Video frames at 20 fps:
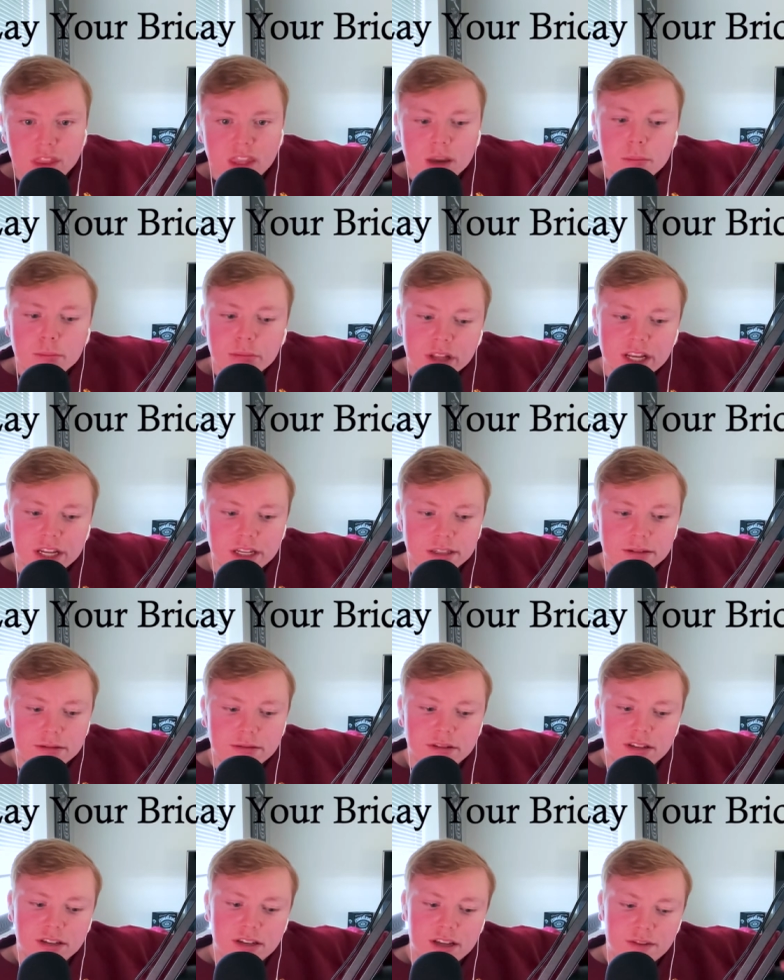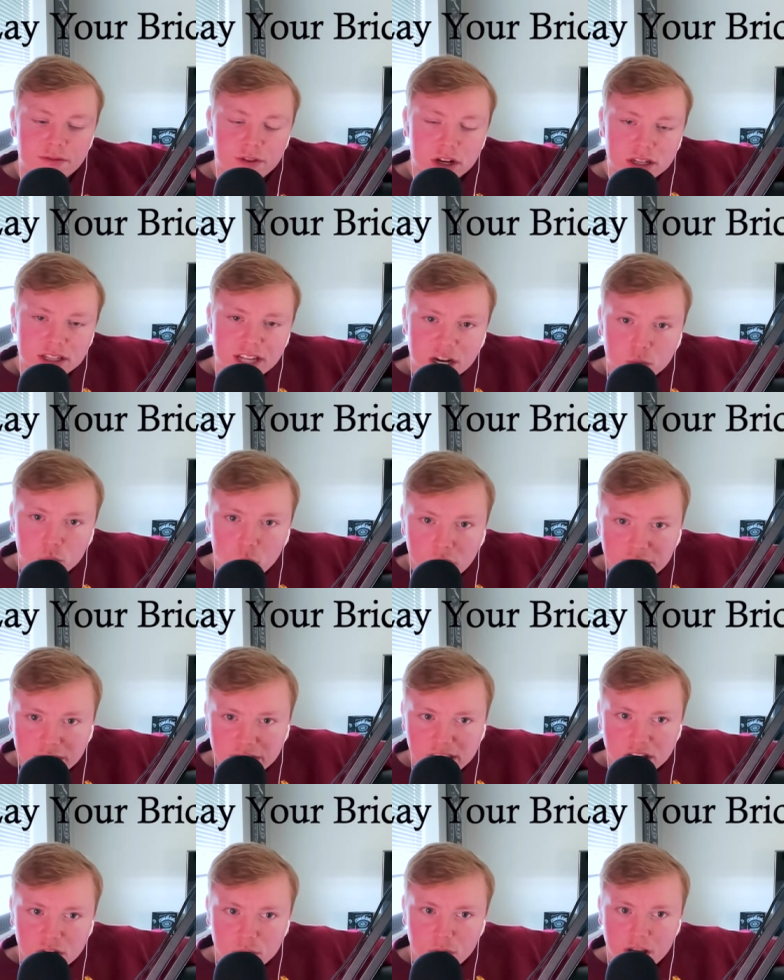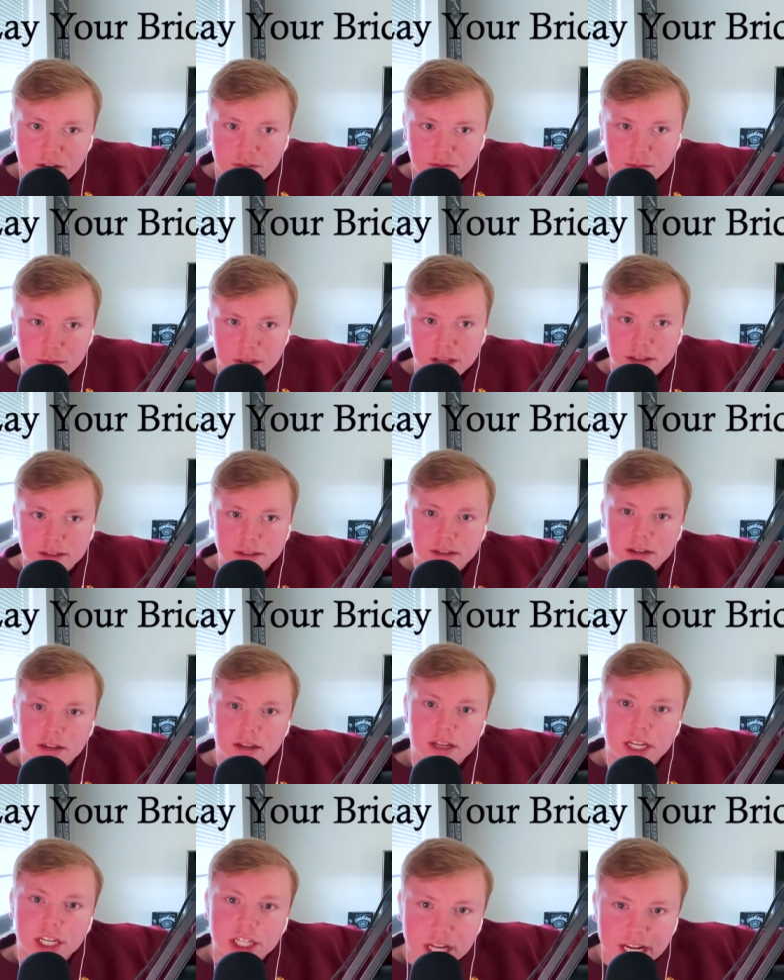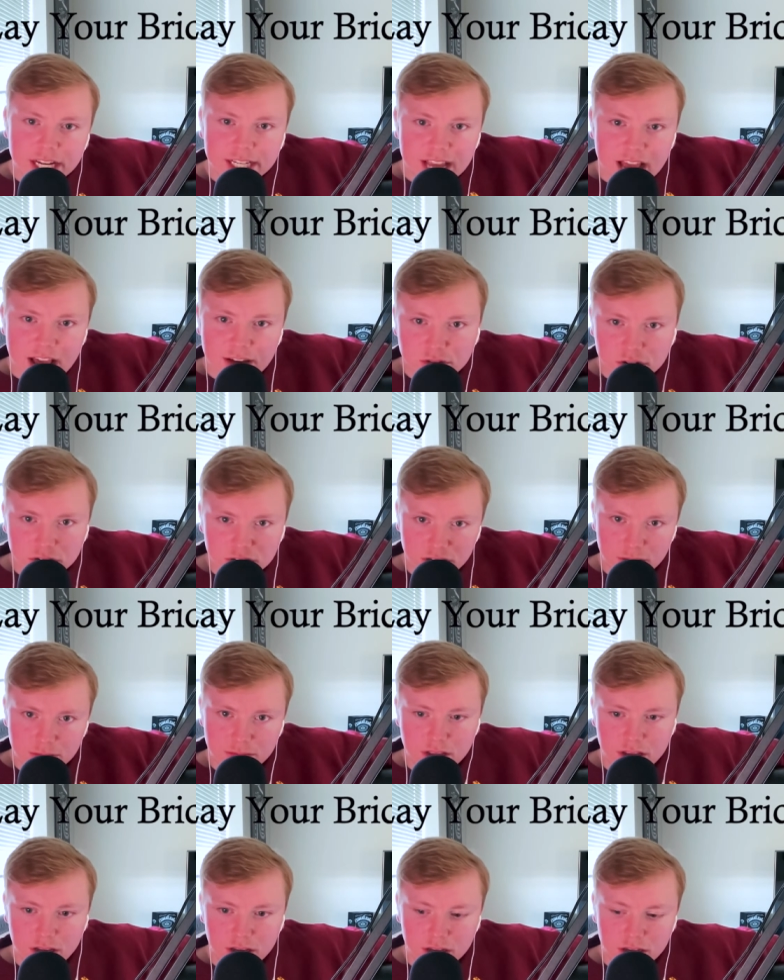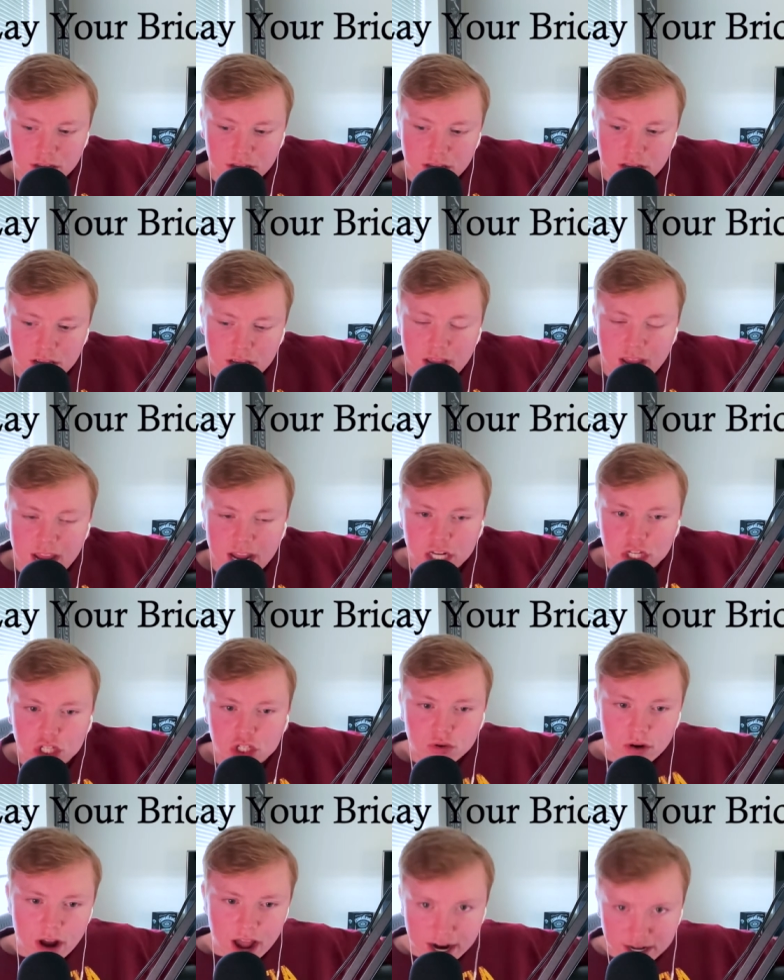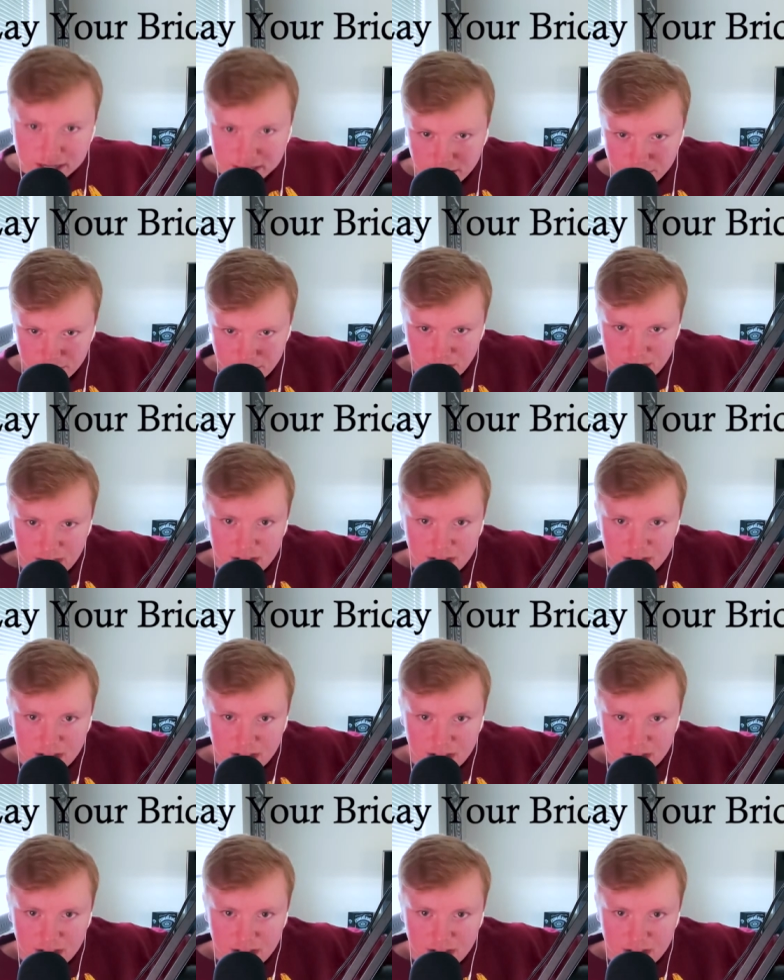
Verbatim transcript: please, if you're gonna take one thing away from this, chase after something and attract something.